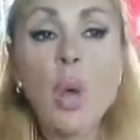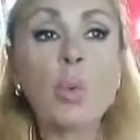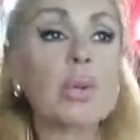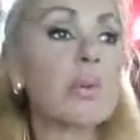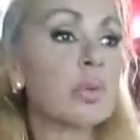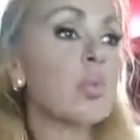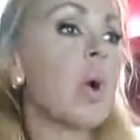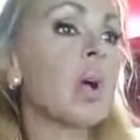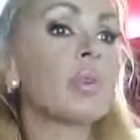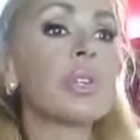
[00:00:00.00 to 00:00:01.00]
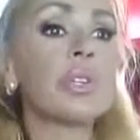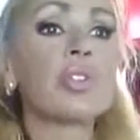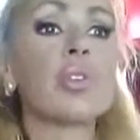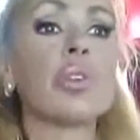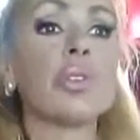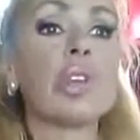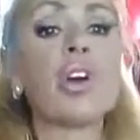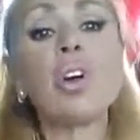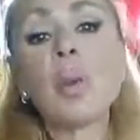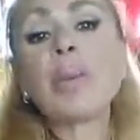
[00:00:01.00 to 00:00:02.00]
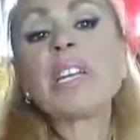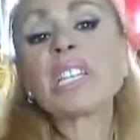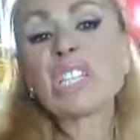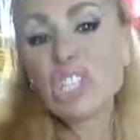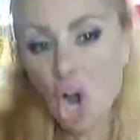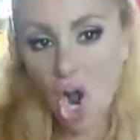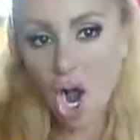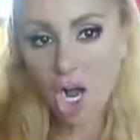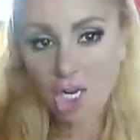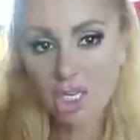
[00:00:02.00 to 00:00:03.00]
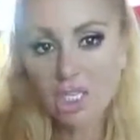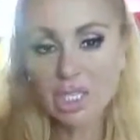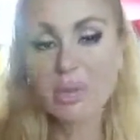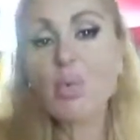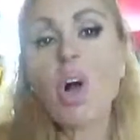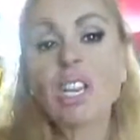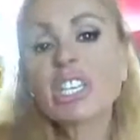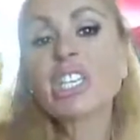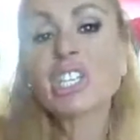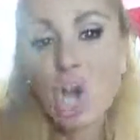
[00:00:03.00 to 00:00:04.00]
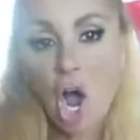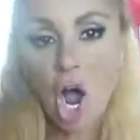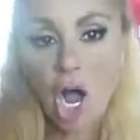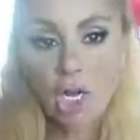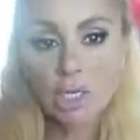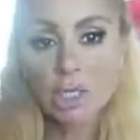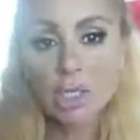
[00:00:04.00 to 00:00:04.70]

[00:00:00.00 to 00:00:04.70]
One time I was in a stroller and they go, "But he's a dog. Let him walk. He's a dog."